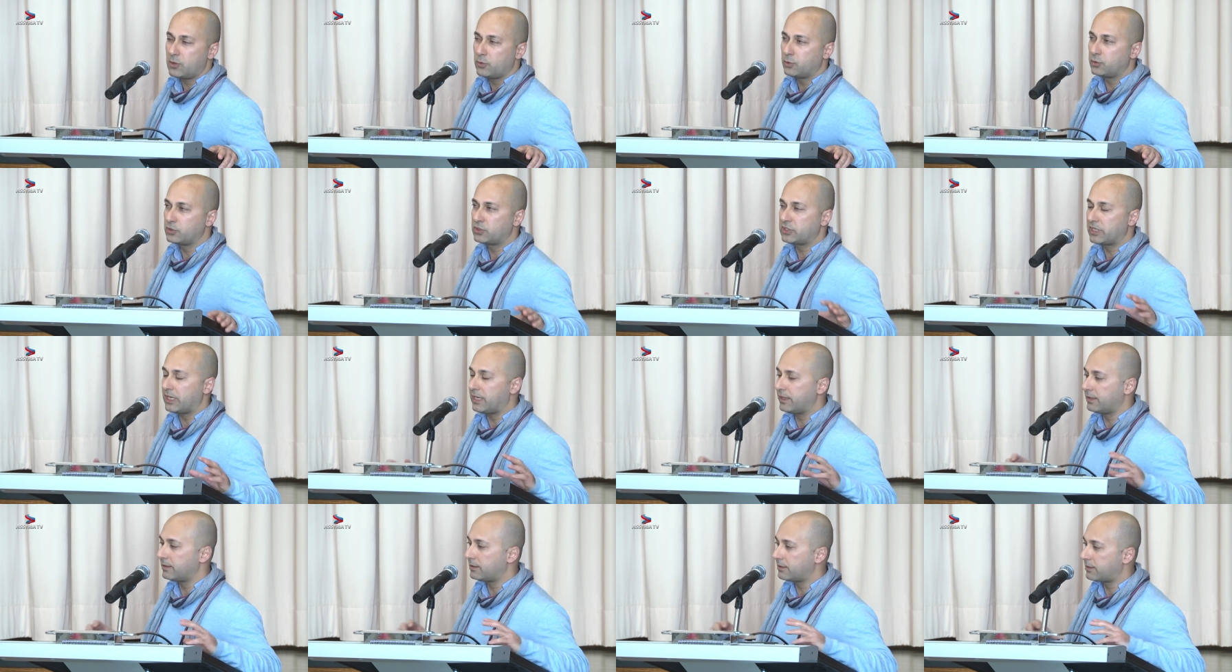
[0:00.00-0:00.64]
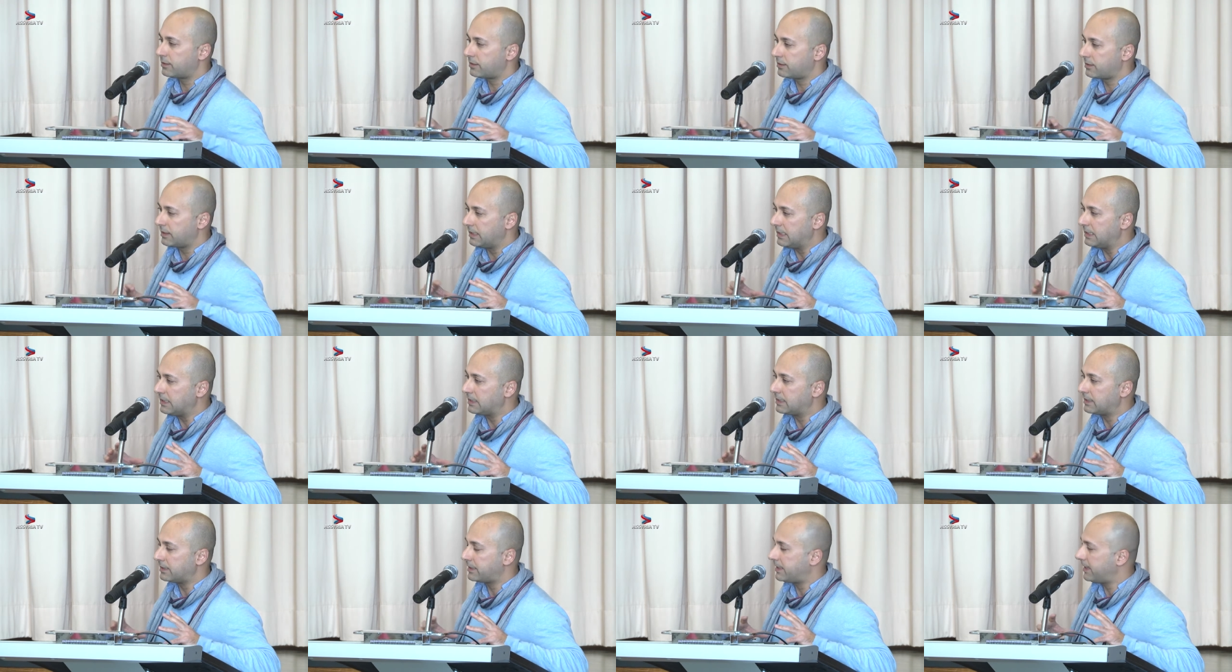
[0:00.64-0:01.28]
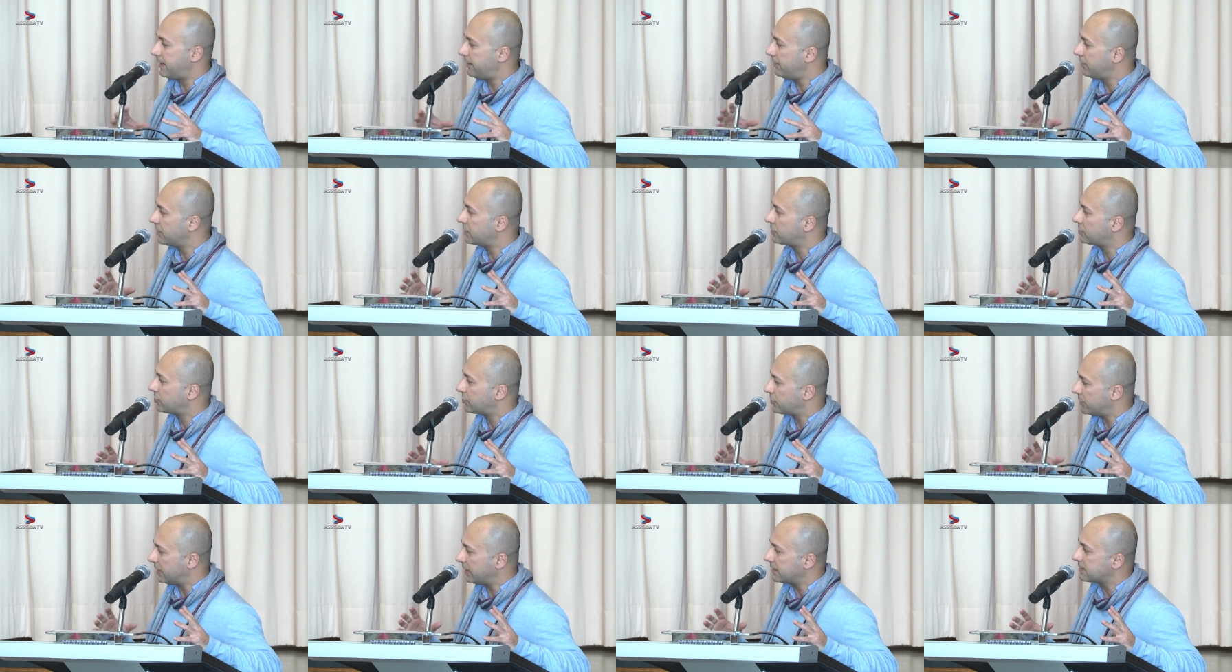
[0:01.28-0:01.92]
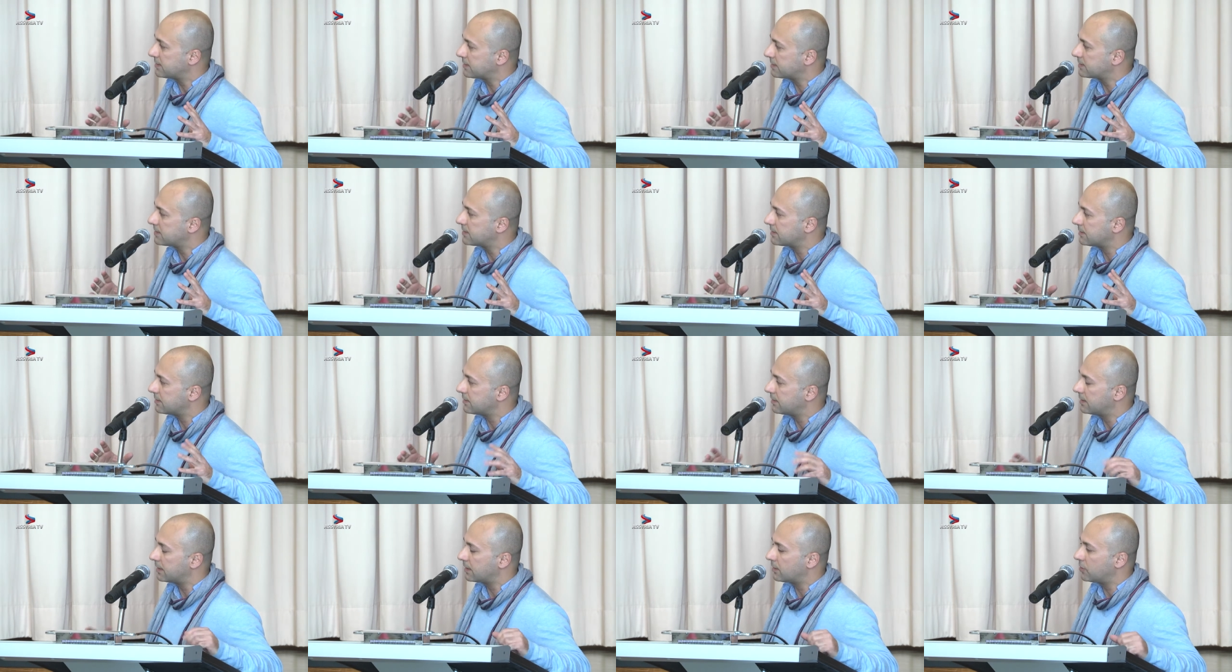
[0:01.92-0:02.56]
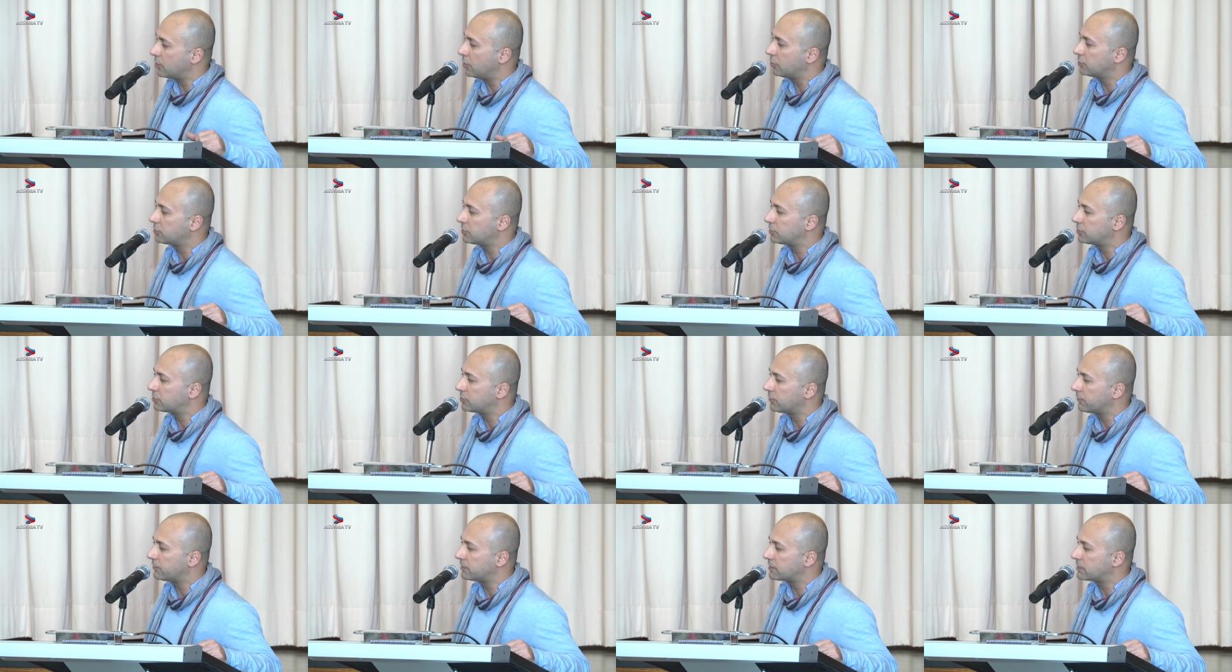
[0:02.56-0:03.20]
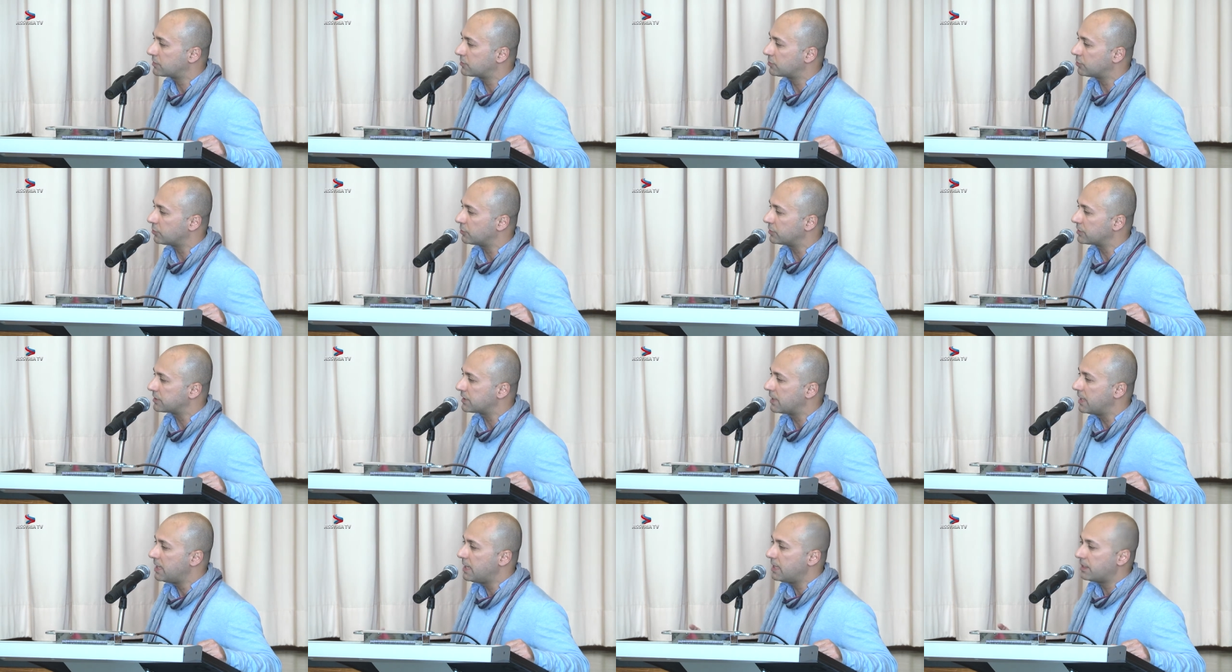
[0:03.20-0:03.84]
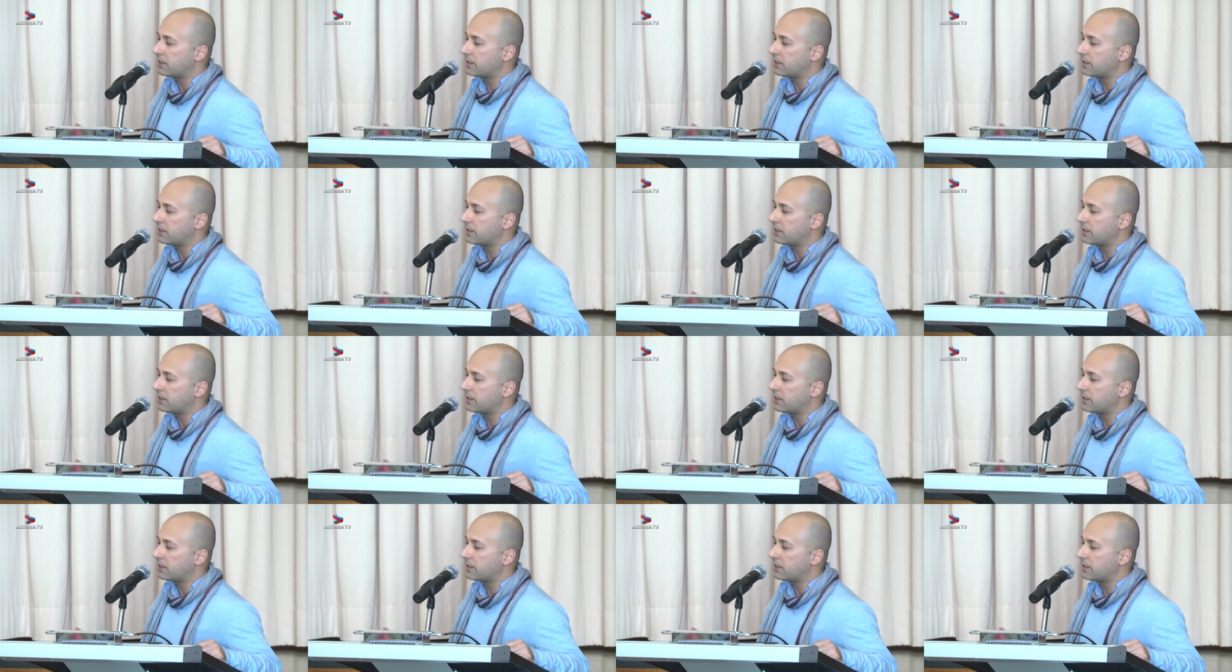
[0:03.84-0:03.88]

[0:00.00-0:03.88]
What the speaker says: which I think characterizes the content of these stories.